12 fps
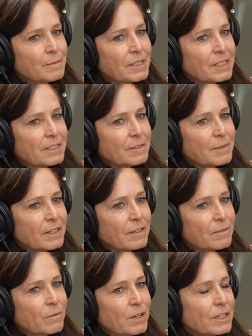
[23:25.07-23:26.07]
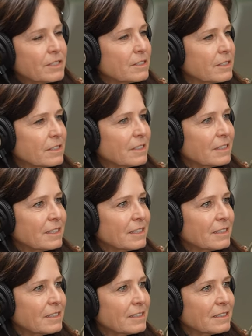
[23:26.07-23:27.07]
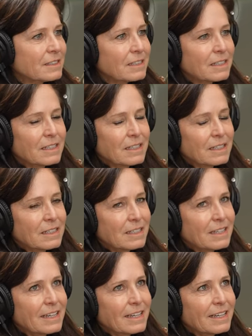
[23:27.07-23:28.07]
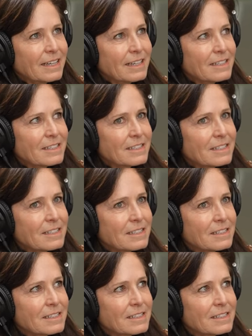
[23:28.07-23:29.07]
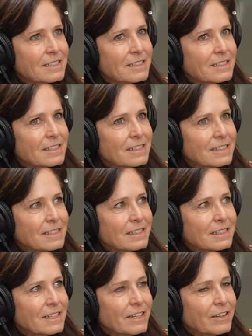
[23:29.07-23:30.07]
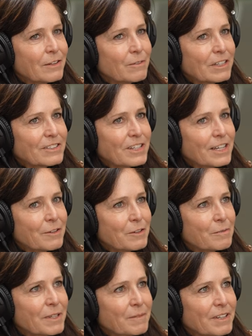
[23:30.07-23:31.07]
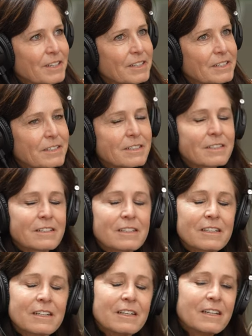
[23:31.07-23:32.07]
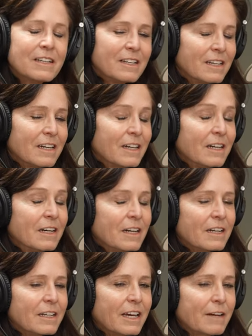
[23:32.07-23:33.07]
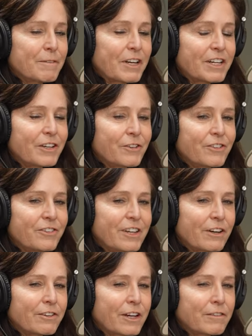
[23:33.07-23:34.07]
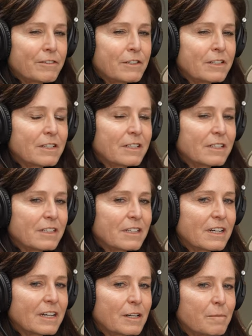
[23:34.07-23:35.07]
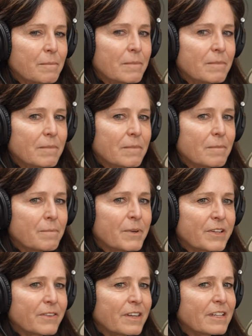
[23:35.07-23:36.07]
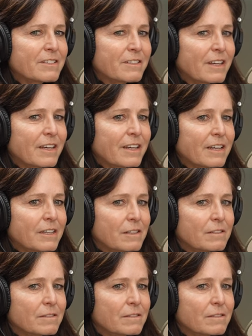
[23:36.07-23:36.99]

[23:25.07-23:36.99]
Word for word: piece about what is the ceiling, and yeah, that resonated with me because yeah, I'm not a huge daredevil, um, but things like